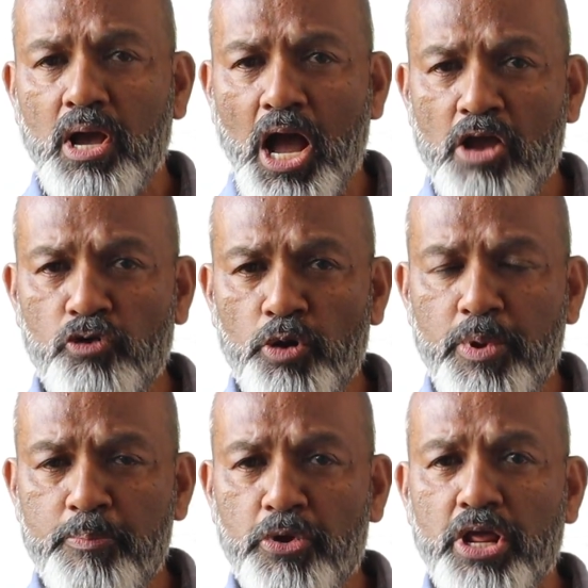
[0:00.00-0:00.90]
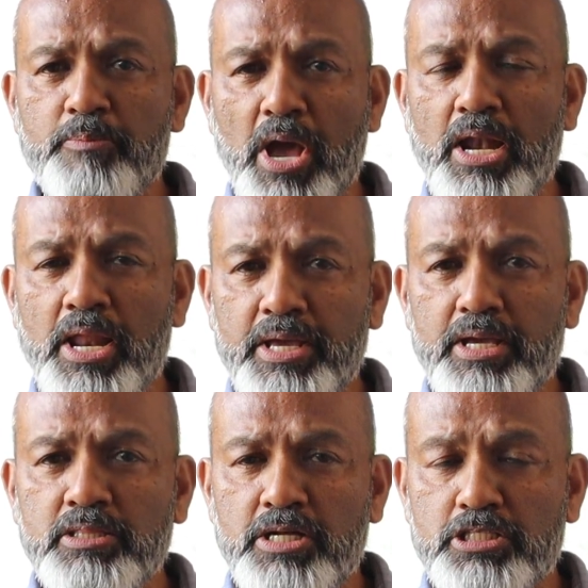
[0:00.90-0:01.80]
I would be putting my link
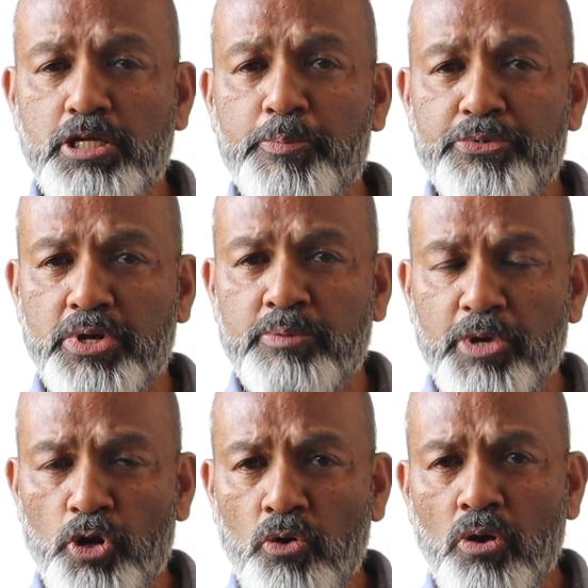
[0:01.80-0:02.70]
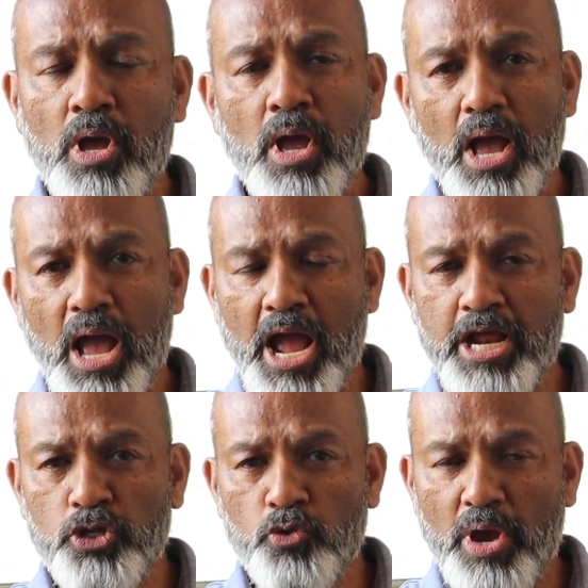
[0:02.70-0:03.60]
in the description below,
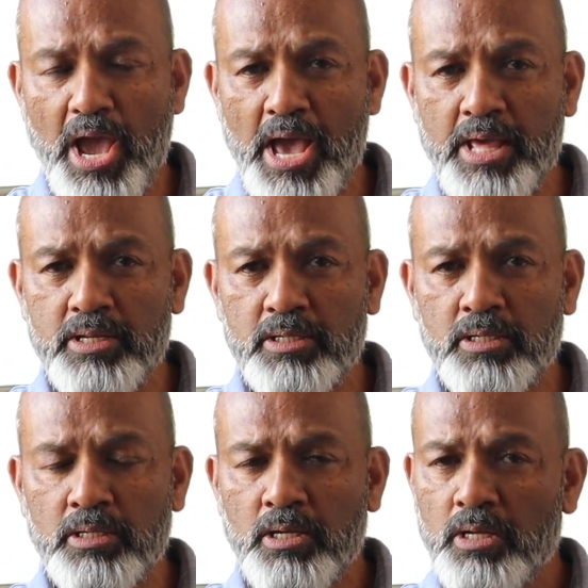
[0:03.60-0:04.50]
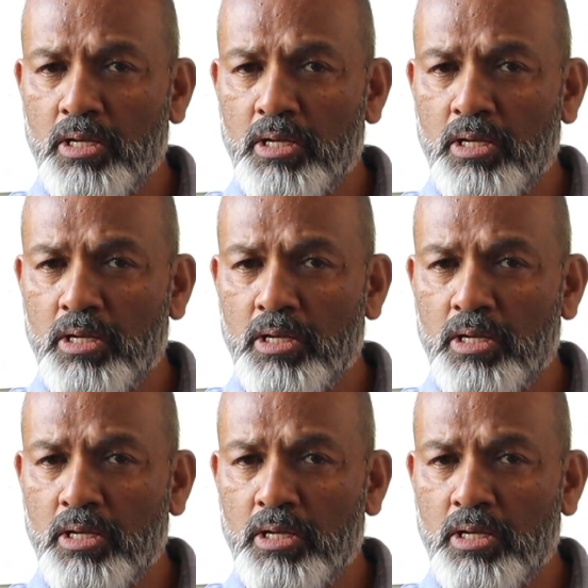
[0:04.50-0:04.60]
and you can